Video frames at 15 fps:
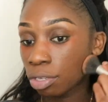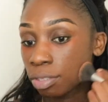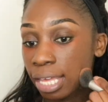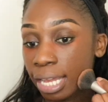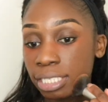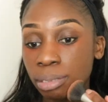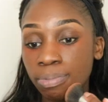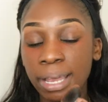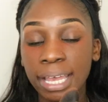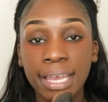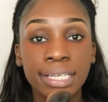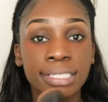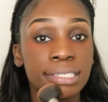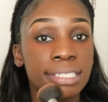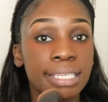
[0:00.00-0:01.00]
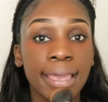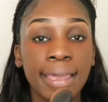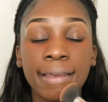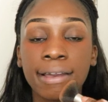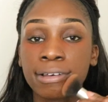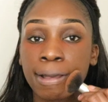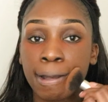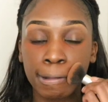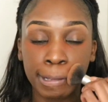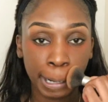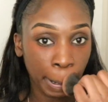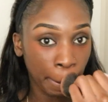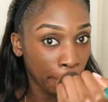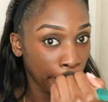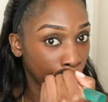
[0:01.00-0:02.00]
So that's why I say a color
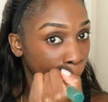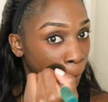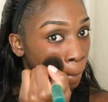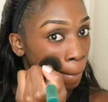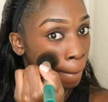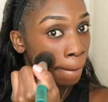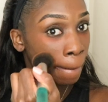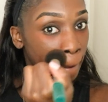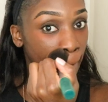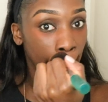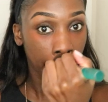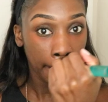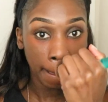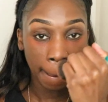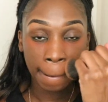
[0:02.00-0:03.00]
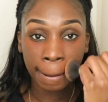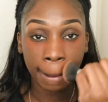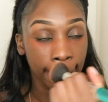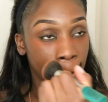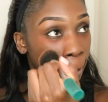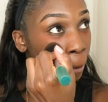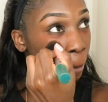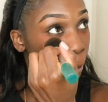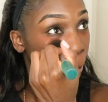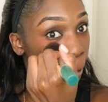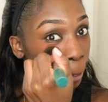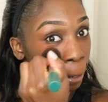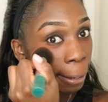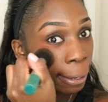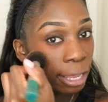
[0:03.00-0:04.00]
corrector and a
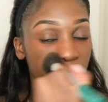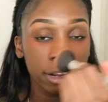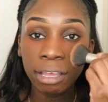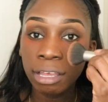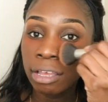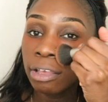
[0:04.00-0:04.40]
good